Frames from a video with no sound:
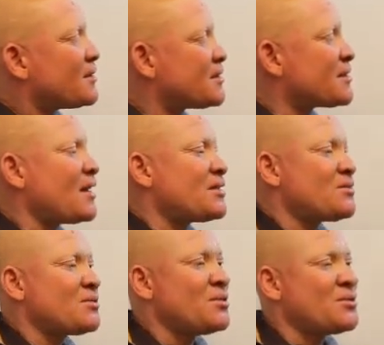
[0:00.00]
decide
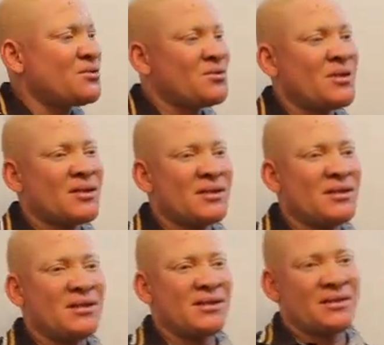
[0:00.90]
to go towards
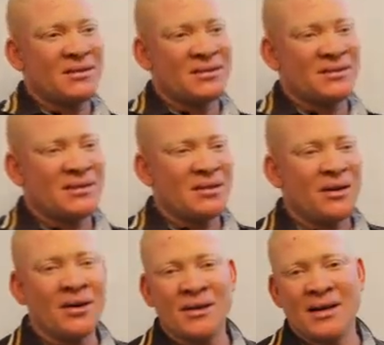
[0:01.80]
the
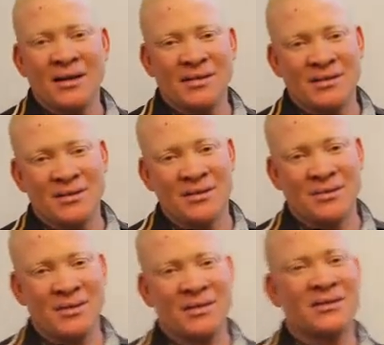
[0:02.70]
ordinalist
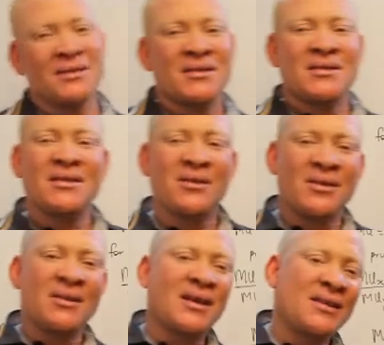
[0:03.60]
theory, the
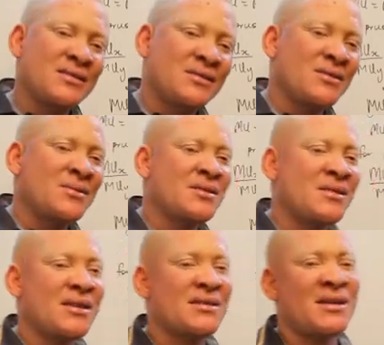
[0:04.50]
ordinalist theory
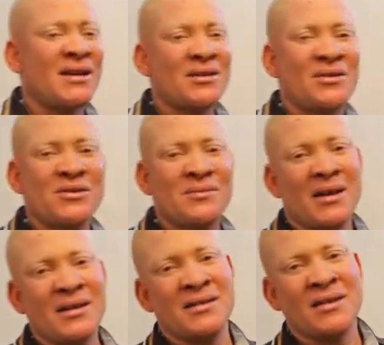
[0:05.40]
says that the
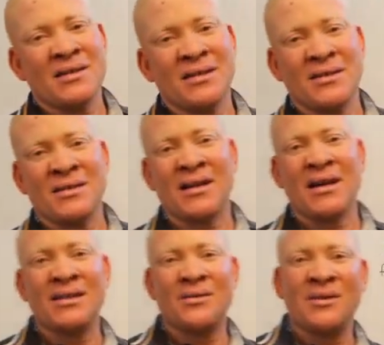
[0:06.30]
consumer is
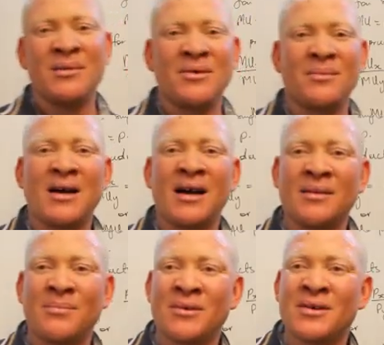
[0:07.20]
at equilibrium at
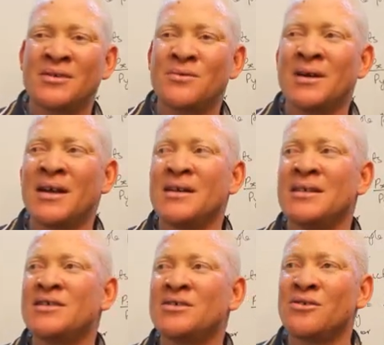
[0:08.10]
the point where
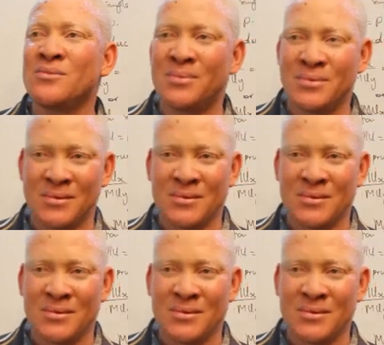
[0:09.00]
the slope